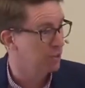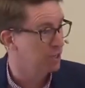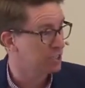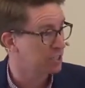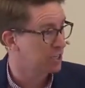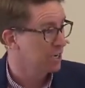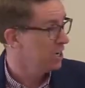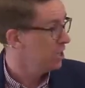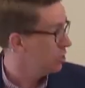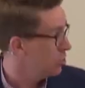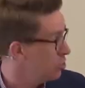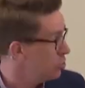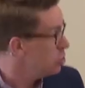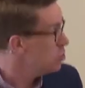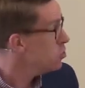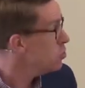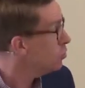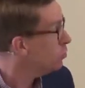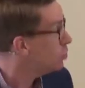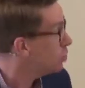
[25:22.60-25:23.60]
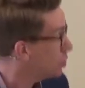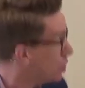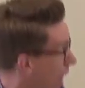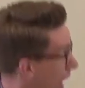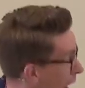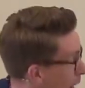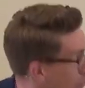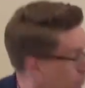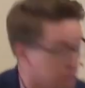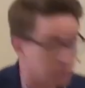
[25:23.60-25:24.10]
for this new
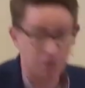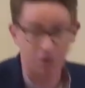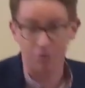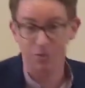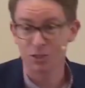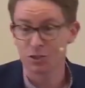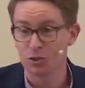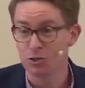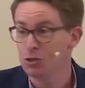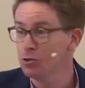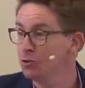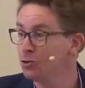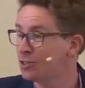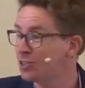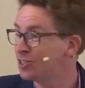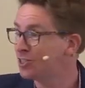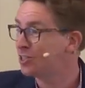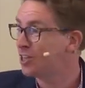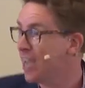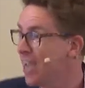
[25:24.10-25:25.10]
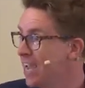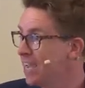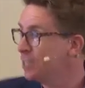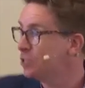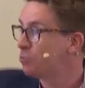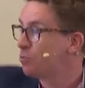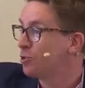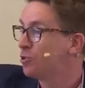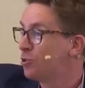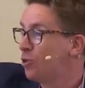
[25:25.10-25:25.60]
chapter, this new
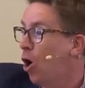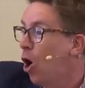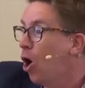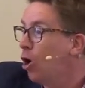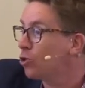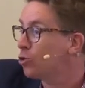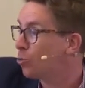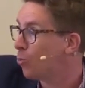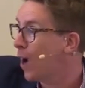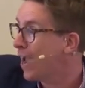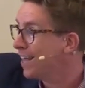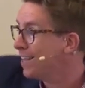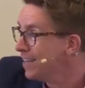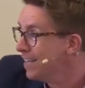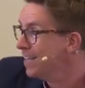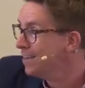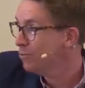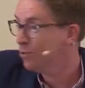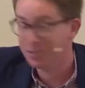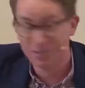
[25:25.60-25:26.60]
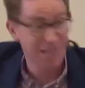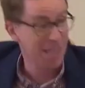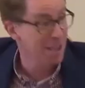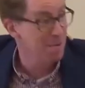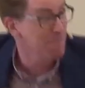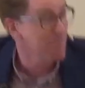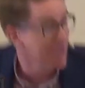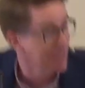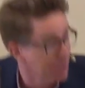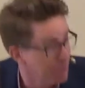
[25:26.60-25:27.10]
stage with God dwelling with
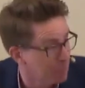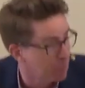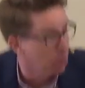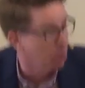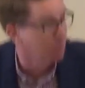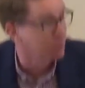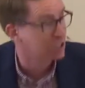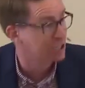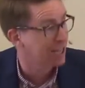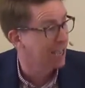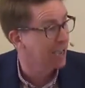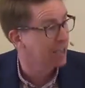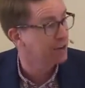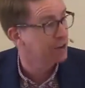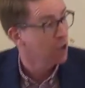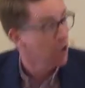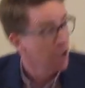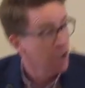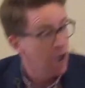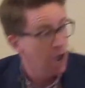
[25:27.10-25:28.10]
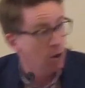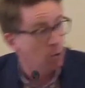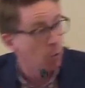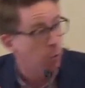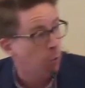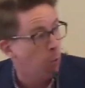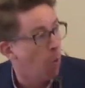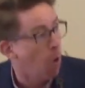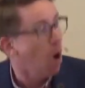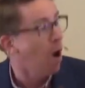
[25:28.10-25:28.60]
Him in the promised land.
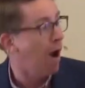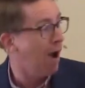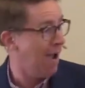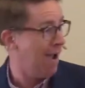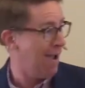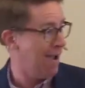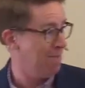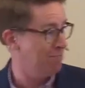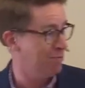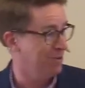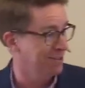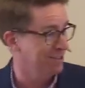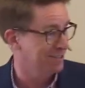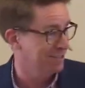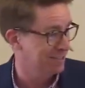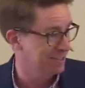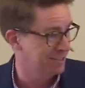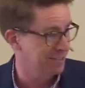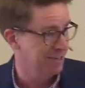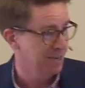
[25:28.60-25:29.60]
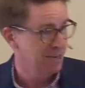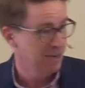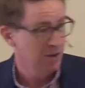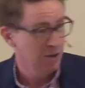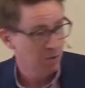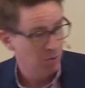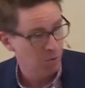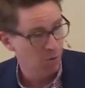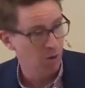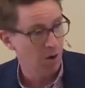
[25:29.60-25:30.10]
And what happens?
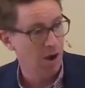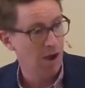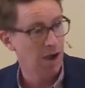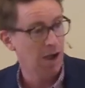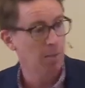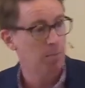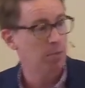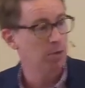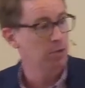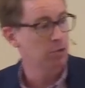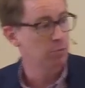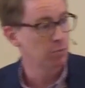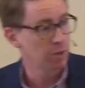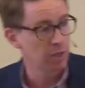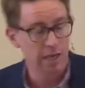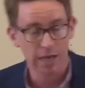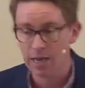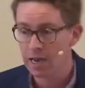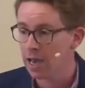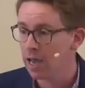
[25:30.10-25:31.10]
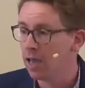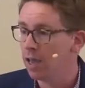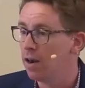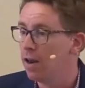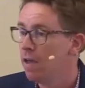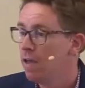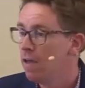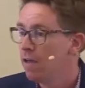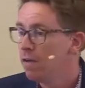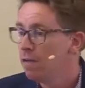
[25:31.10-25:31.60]
what happens with
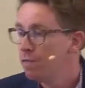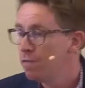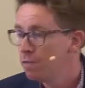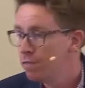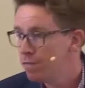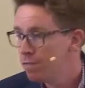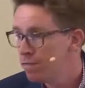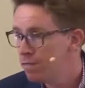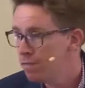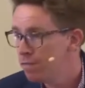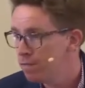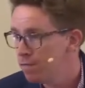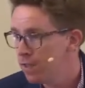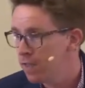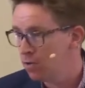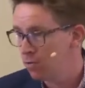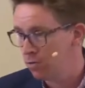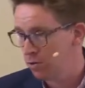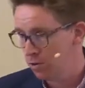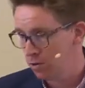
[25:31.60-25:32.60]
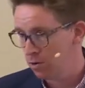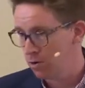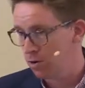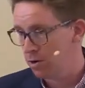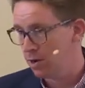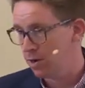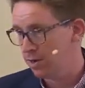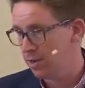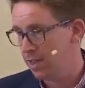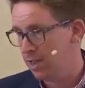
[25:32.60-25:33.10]
Achan?
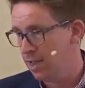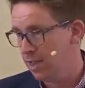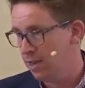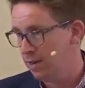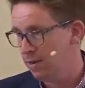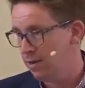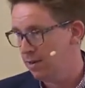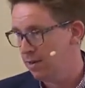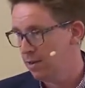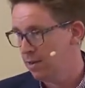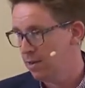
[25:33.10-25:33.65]
Failure again.